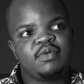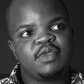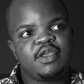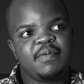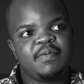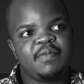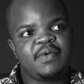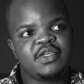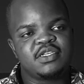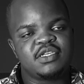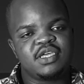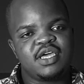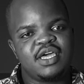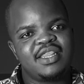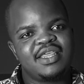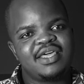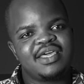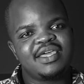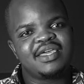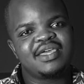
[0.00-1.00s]
Imagine, I
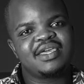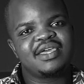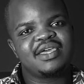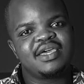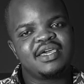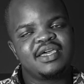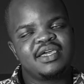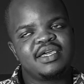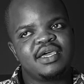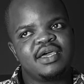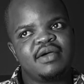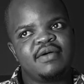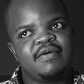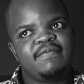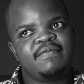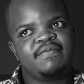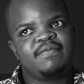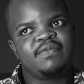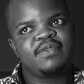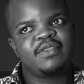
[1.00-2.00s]
think
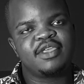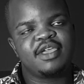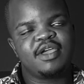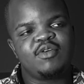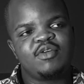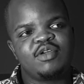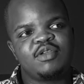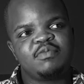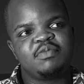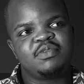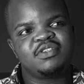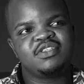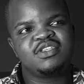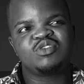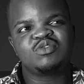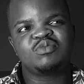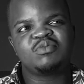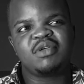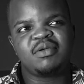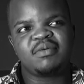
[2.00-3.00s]
um, yeah, we're in
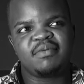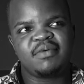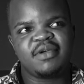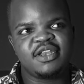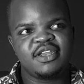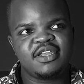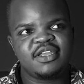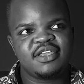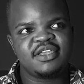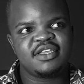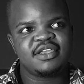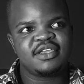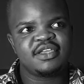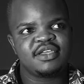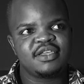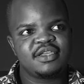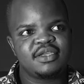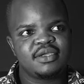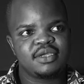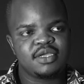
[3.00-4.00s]
business to make money,
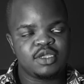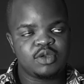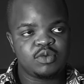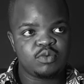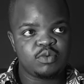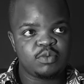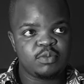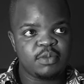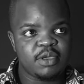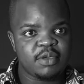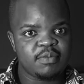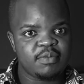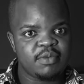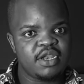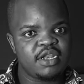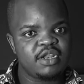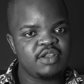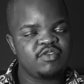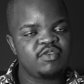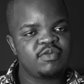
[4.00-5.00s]
and we make
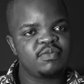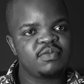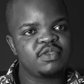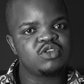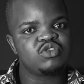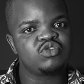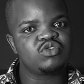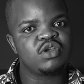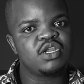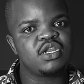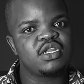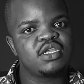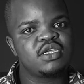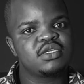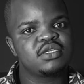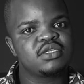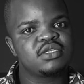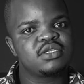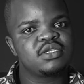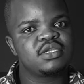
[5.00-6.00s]
money from the
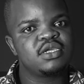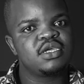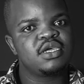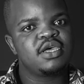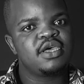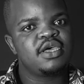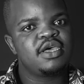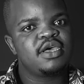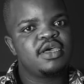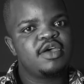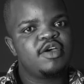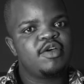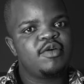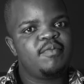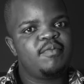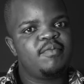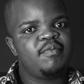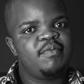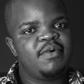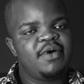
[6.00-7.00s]
trainings.
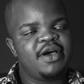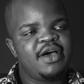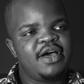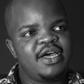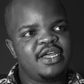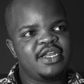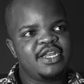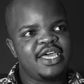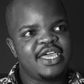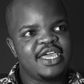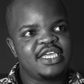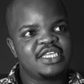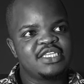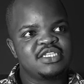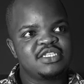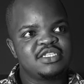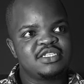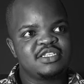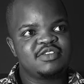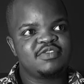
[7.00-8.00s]
But I guess
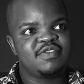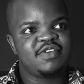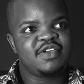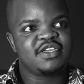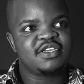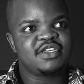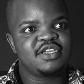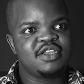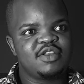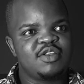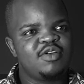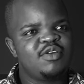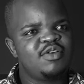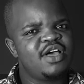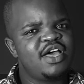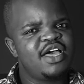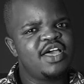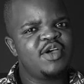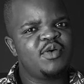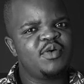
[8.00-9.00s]
satisfaction. No,
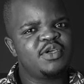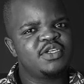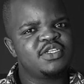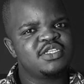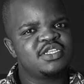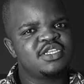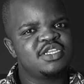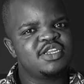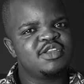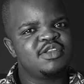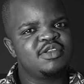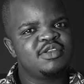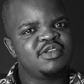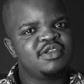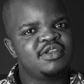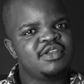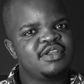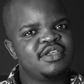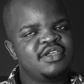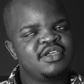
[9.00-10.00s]
I was
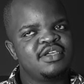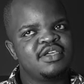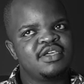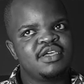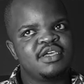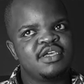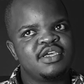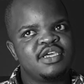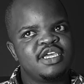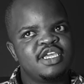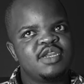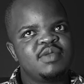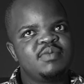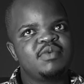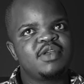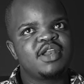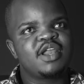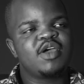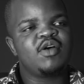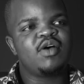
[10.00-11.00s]
in in
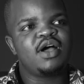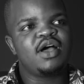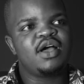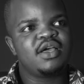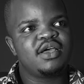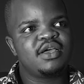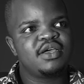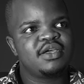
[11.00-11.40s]
Mrewa.